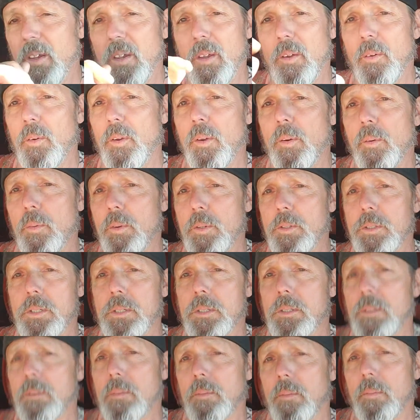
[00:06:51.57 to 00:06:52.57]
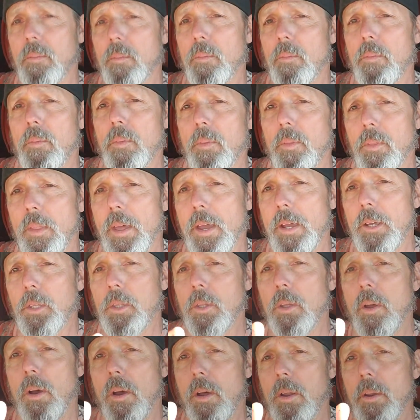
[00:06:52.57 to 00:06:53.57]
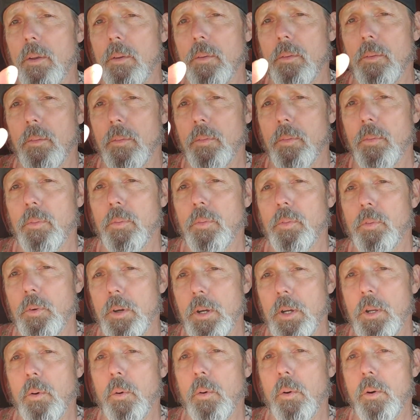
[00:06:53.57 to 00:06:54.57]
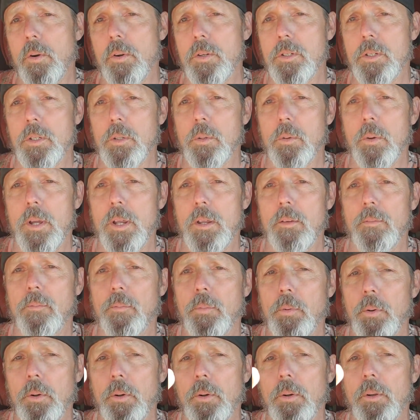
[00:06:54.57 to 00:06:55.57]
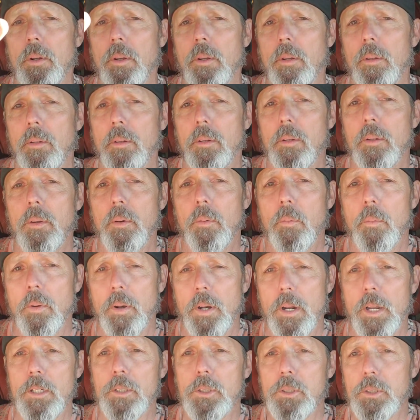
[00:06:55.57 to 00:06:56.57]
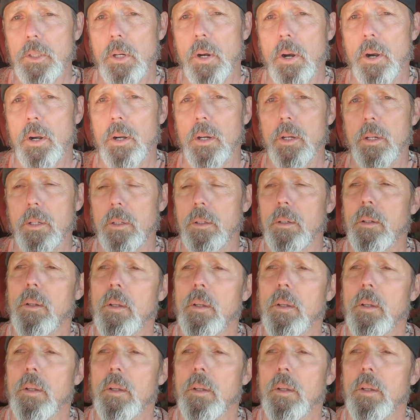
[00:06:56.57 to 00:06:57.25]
was like on 3/4 of the way full when I started.